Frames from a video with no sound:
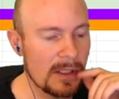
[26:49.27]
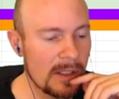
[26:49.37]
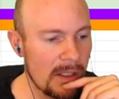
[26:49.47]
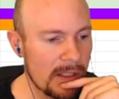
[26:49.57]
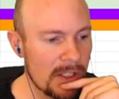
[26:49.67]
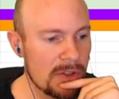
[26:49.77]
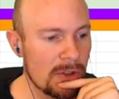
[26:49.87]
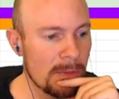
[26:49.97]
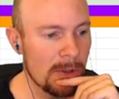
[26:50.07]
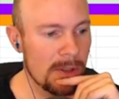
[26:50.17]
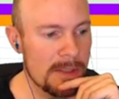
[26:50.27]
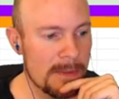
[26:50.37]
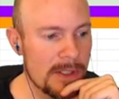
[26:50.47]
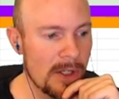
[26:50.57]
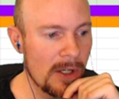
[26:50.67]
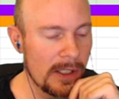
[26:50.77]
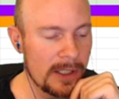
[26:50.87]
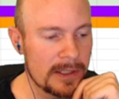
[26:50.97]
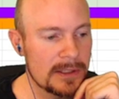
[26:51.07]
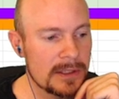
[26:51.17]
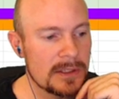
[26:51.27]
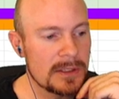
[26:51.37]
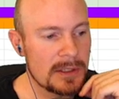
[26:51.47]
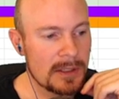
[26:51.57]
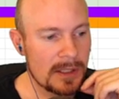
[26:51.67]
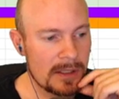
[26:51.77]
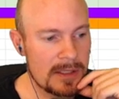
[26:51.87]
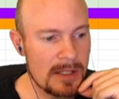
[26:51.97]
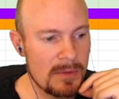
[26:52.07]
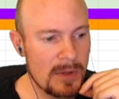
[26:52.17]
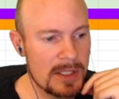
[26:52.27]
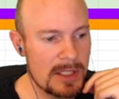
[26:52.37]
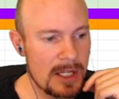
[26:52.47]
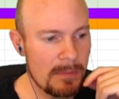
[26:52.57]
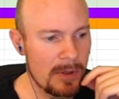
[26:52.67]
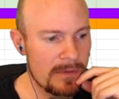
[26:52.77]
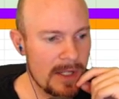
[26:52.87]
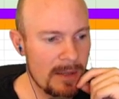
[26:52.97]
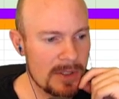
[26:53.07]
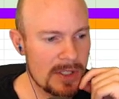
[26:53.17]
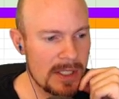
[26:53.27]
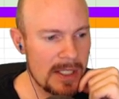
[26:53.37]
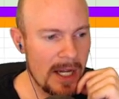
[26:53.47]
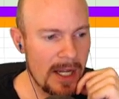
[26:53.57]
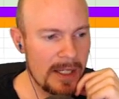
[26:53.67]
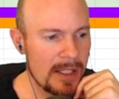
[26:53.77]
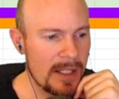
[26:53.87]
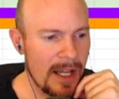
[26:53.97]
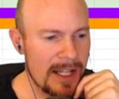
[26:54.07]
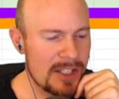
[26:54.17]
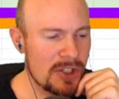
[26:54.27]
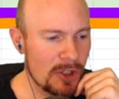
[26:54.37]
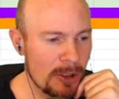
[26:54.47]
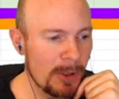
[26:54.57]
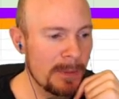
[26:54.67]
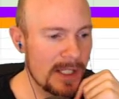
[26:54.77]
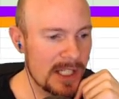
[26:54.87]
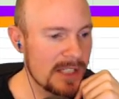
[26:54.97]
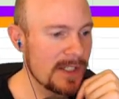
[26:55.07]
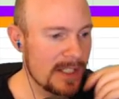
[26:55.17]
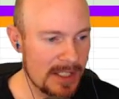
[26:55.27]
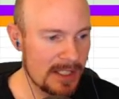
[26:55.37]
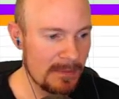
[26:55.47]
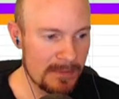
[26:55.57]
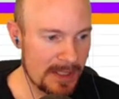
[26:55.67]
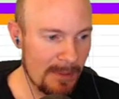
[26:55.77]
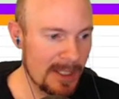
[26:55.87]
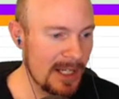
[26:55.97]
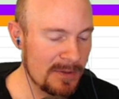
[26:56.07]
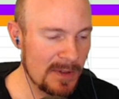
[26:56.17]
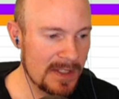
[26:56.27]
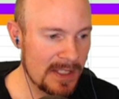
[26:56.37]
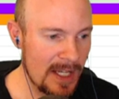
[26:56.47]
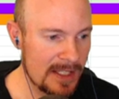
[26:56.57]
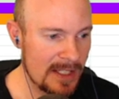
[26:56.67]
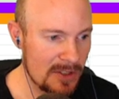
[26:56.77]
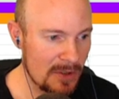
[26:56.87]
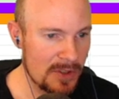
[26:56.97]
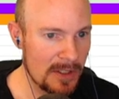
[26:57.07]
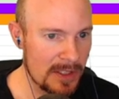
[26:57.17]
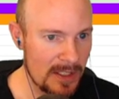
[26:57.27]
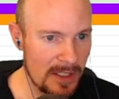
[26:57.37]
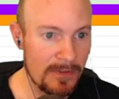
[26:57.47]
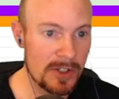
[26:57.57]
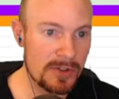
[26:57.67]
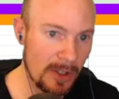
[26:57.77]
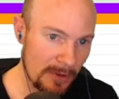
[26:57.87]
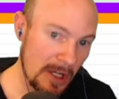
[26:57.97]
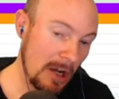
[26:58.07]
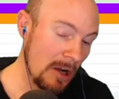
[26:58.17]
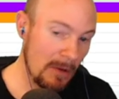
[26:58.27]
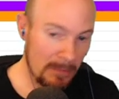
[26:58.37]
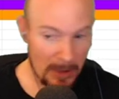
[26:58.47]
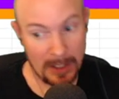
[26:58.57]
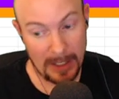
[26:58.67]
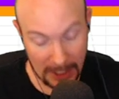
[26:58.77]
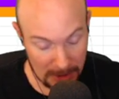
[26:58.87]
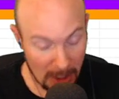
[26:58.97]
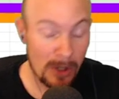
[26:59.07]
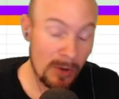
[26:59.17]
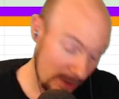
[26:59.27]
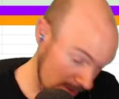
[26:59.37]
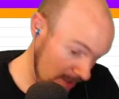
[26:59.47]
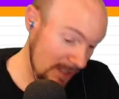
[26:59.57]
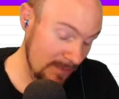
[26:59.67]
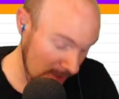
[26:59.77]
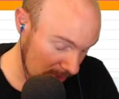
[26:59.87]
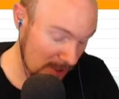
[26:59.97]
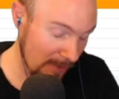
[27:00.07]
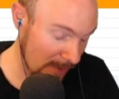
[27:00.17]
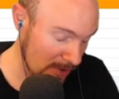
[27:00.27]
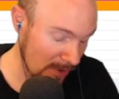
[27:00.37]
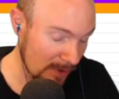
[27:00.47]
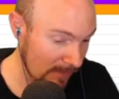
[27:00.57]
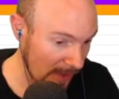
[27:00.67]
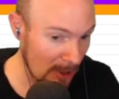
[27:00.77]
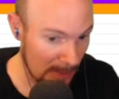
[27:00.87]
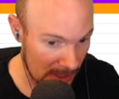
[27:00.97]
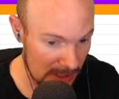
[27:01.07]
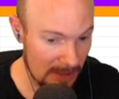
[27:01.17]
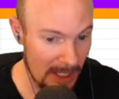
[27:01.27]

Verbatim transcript: Calling it durable is bizarre. You take one point of damage, can die. It's durable because of its systems. How many times do I have to say it's got two shields and a defense drone? But I know deep, the defense drone can fail because of the